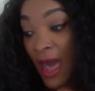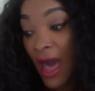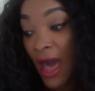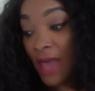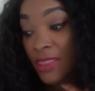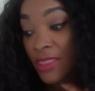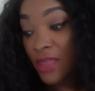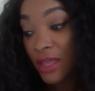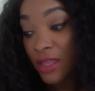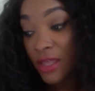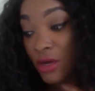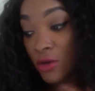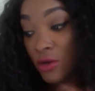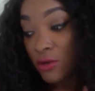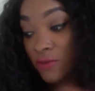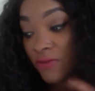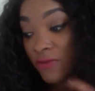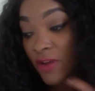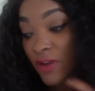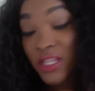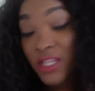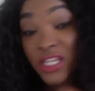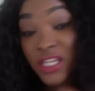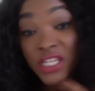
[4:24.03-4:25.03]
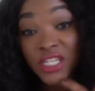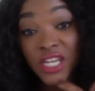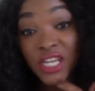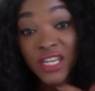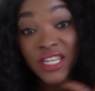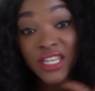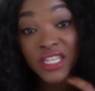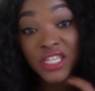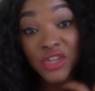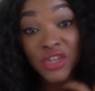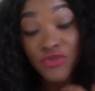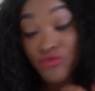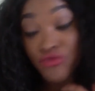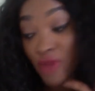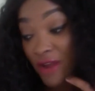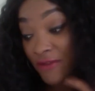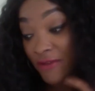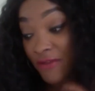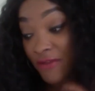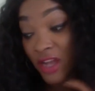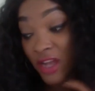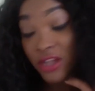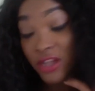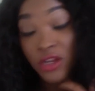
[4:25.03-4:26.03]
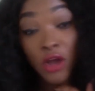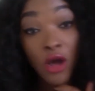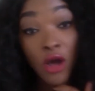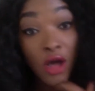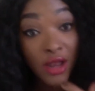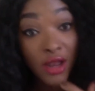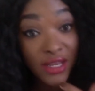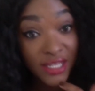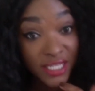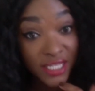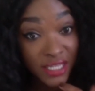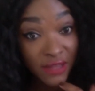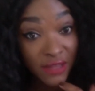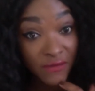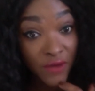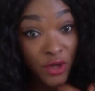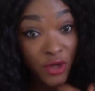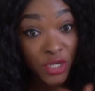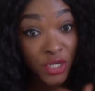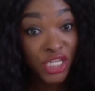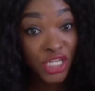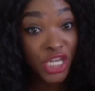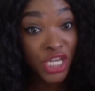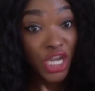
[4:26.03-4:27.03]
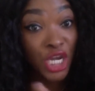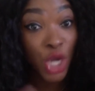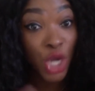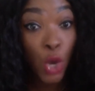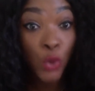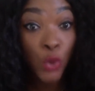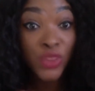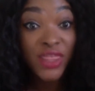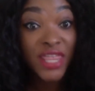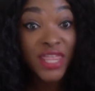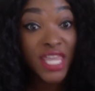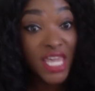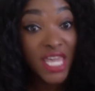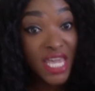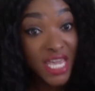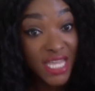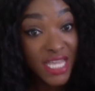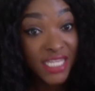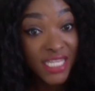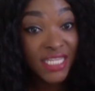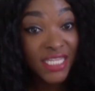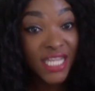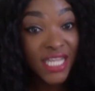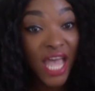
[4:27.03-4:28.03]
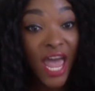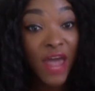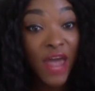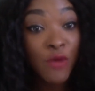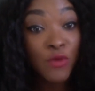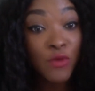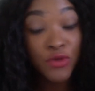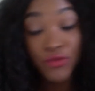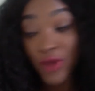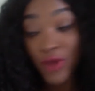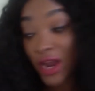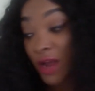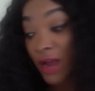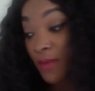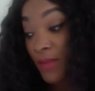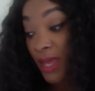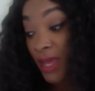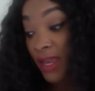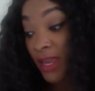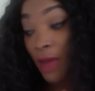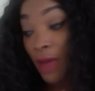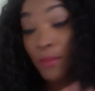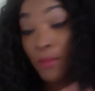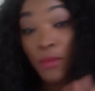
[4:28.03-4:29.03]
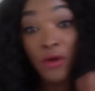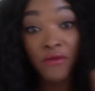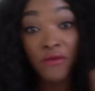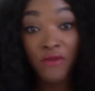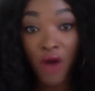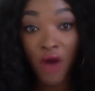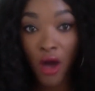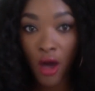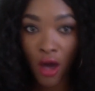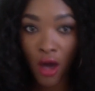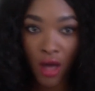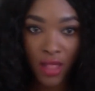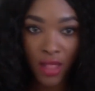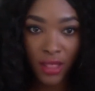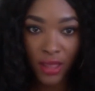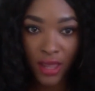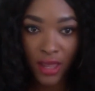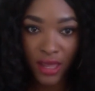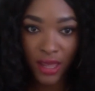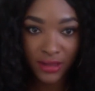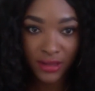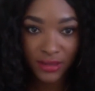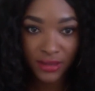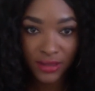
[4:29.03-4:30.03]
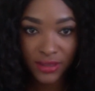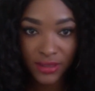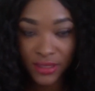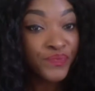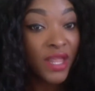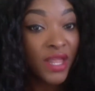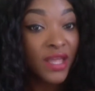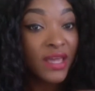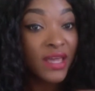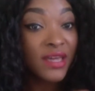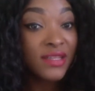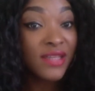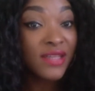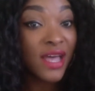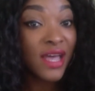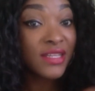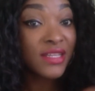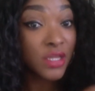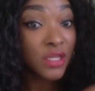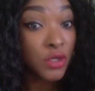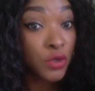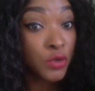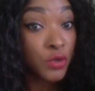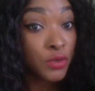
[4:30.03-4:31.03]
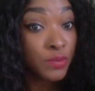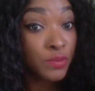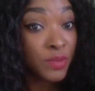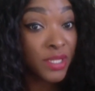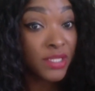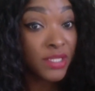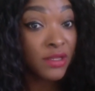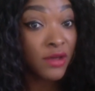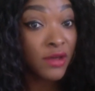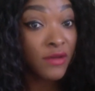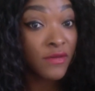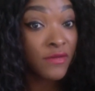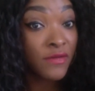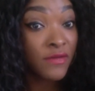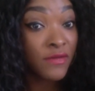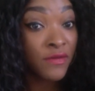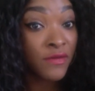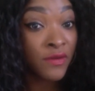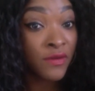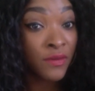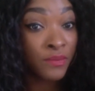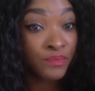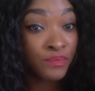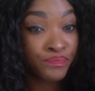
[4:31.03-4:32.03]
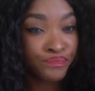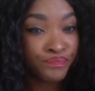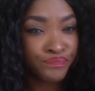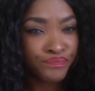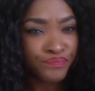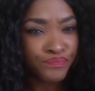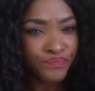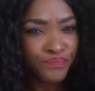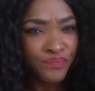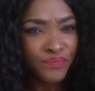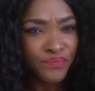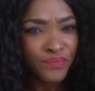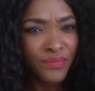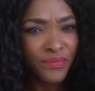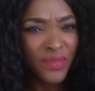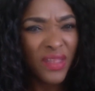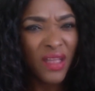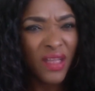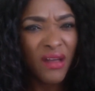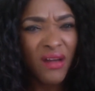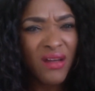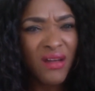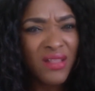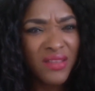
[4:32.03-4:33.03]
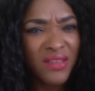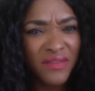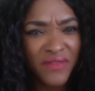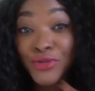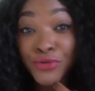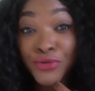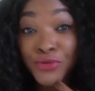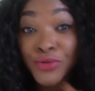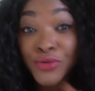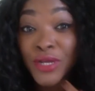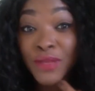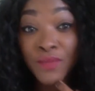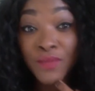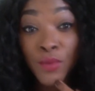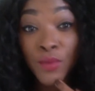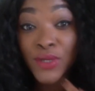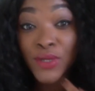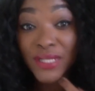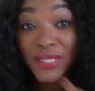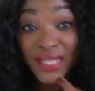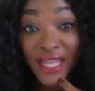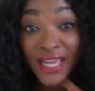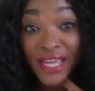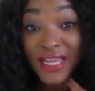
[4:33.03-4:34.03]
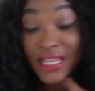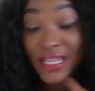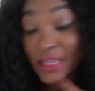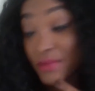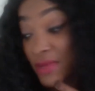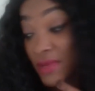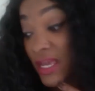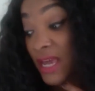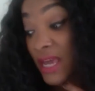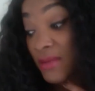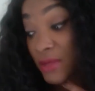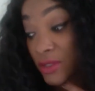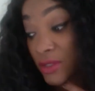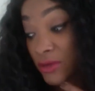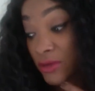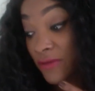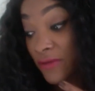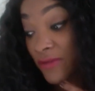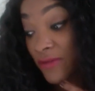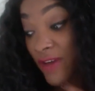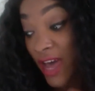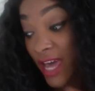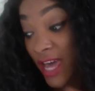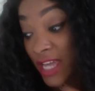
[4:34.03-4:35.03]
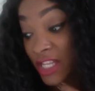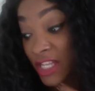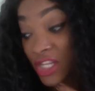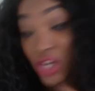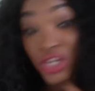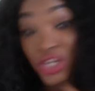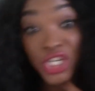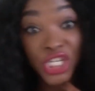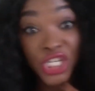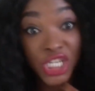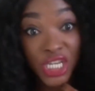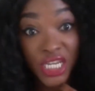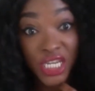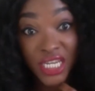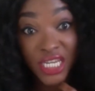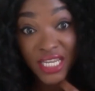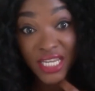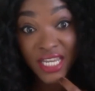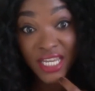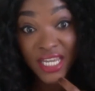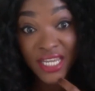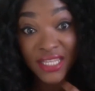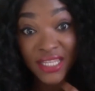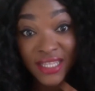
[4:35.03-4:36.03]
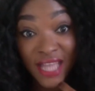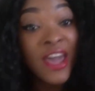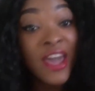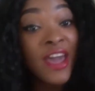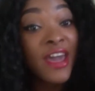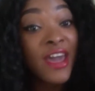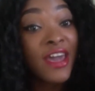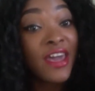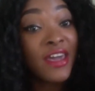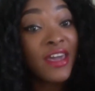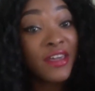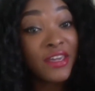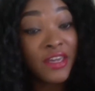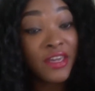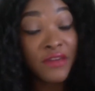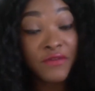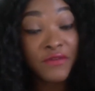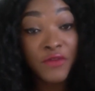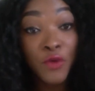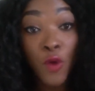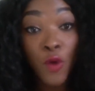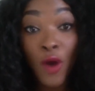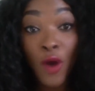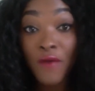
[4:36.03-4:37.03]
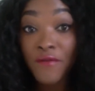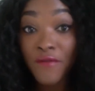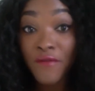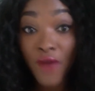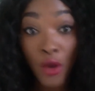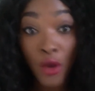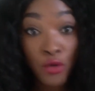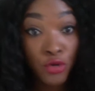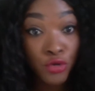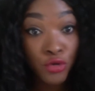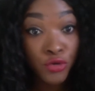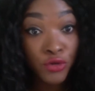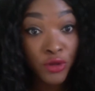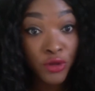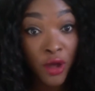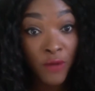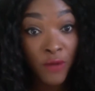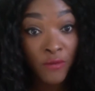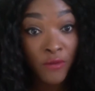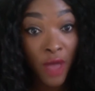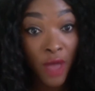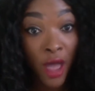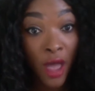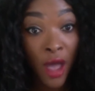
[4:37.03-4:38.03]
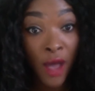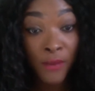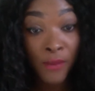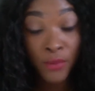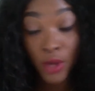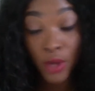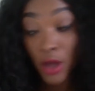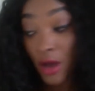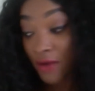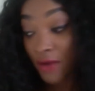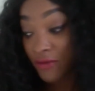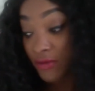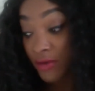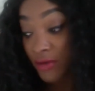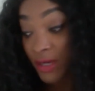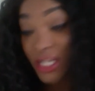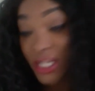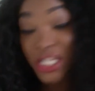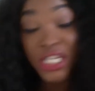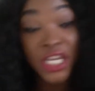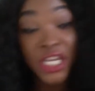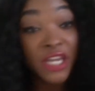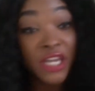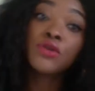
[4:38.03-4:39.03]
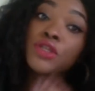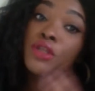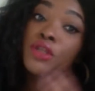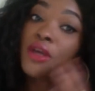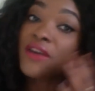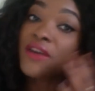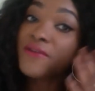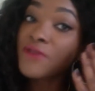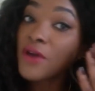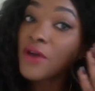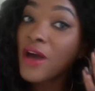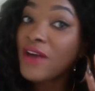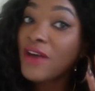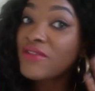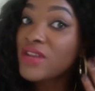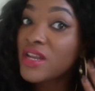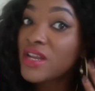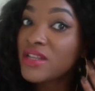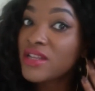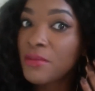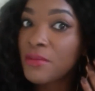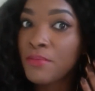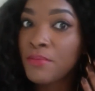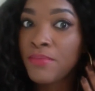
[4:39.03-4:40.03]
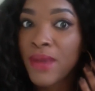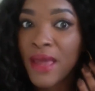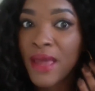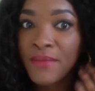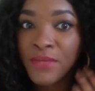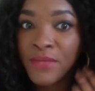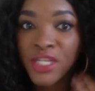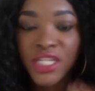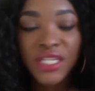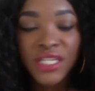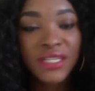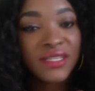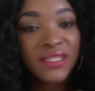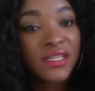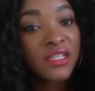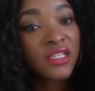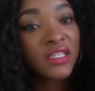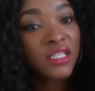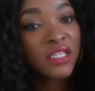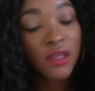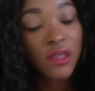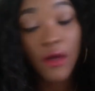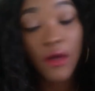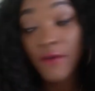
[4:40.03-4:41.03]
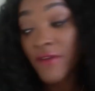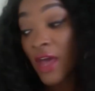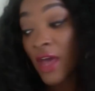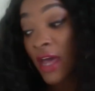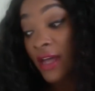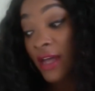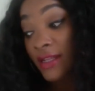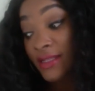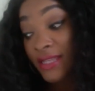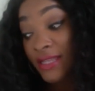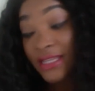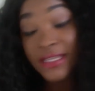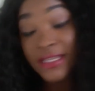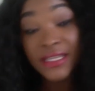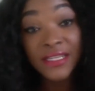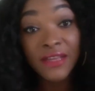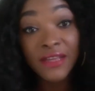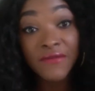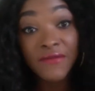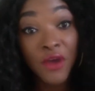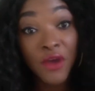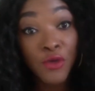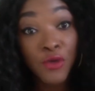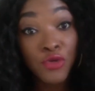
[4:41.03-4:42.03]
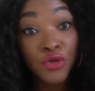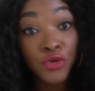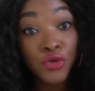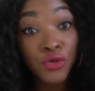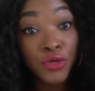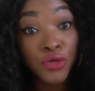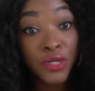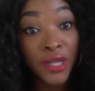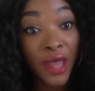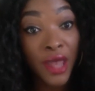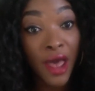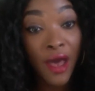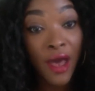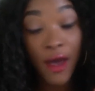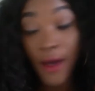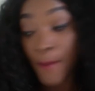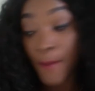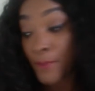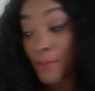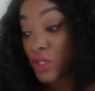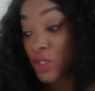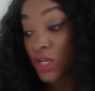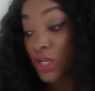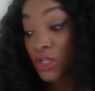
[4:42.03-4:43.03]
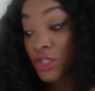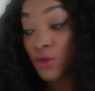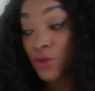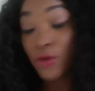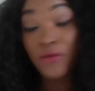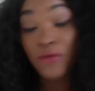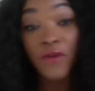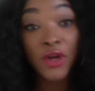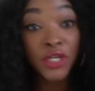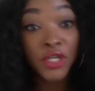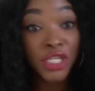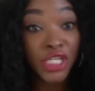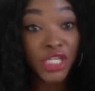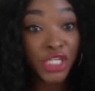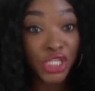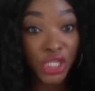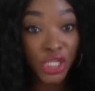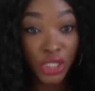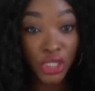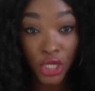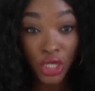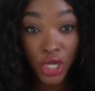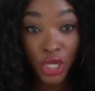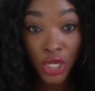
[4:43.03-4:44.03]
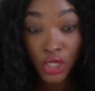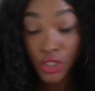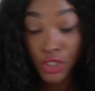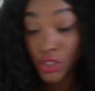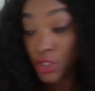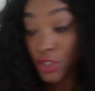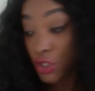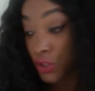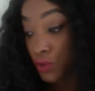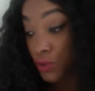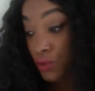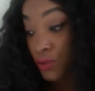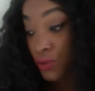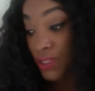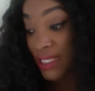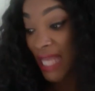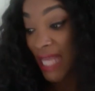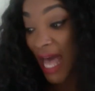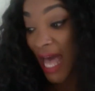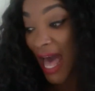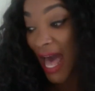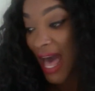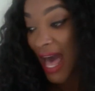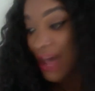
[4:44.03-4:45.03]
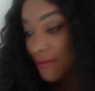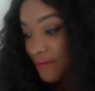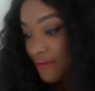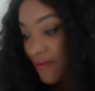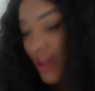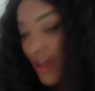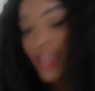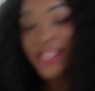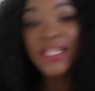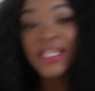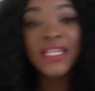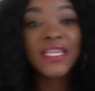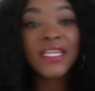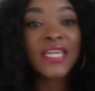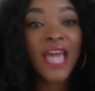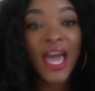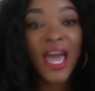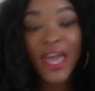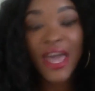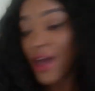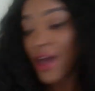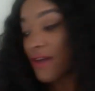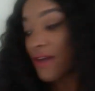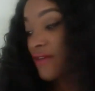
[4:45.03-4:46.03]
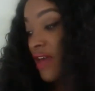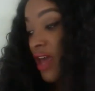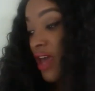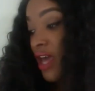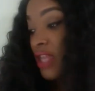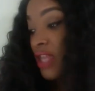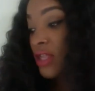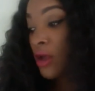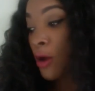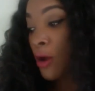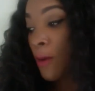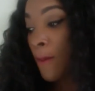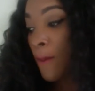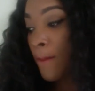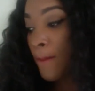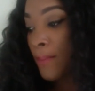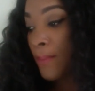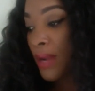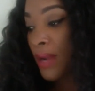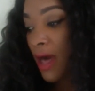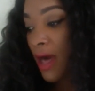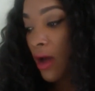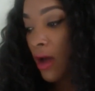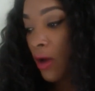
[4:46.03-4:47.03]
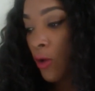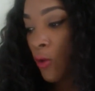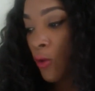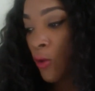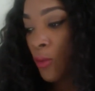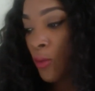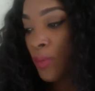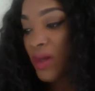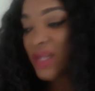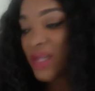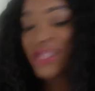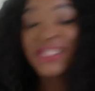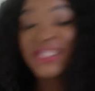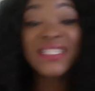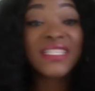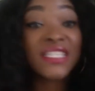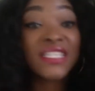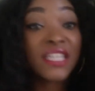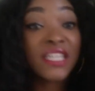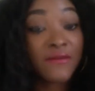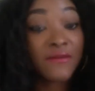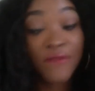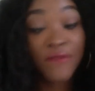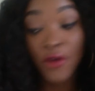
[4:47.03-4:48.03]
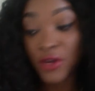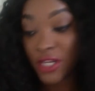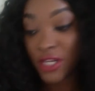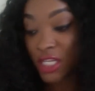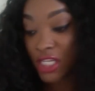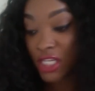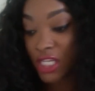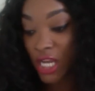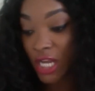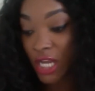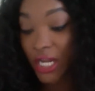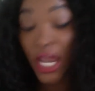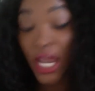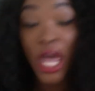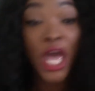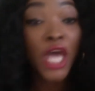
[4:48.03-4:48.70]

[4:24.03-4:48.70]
Another good foundation is the Revlon ColorStay foundation. Now this I would recommend above all else. It has a good bit of color. You will most likely be able to find your shade in that. It gives you a very good co um, coverage. So if you have a lot of blemishes and stuff, this is a very good um, drugstore foundation to use and finally, I have here the Black Opal Stick Foundation.